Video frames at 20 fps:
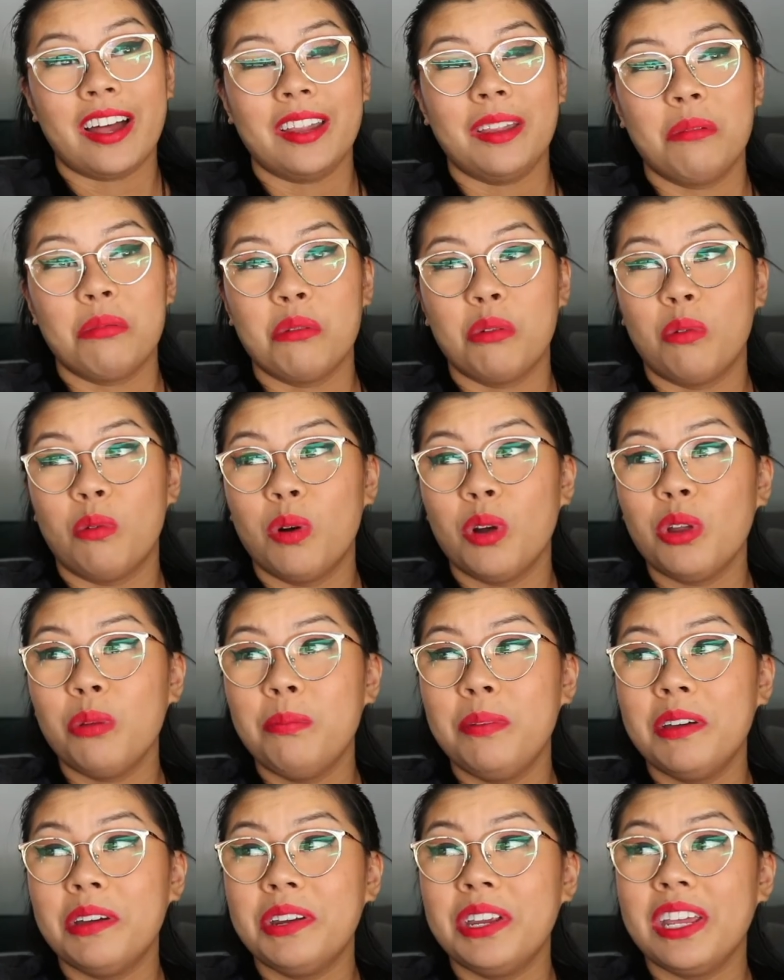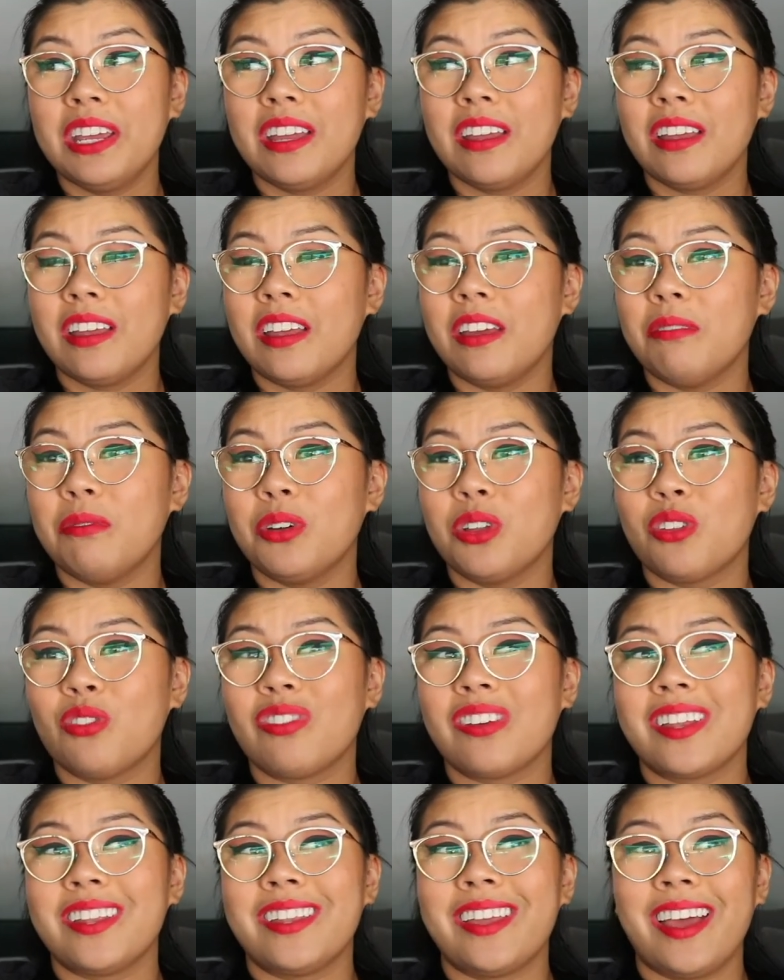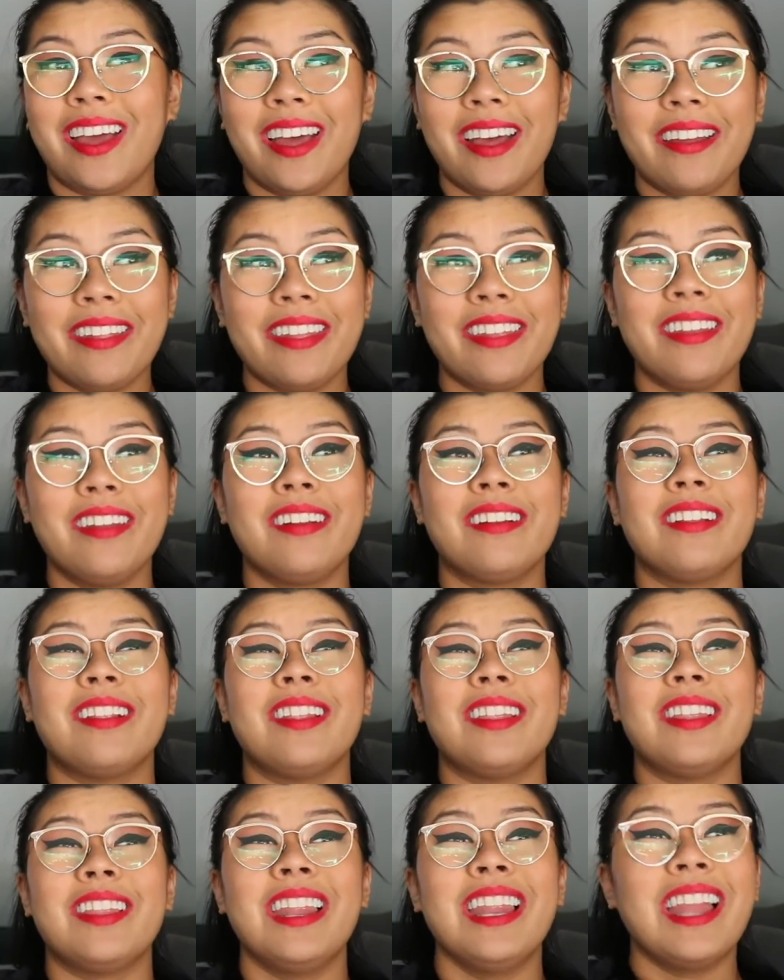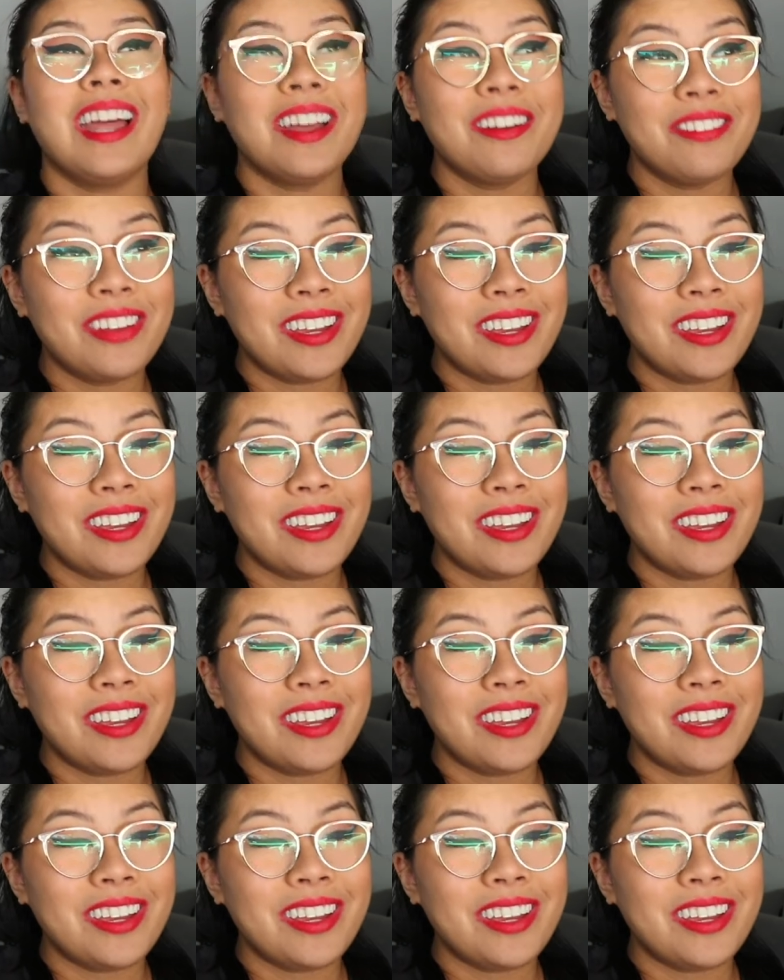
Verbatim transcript: I love the world building. It was fantastic. Love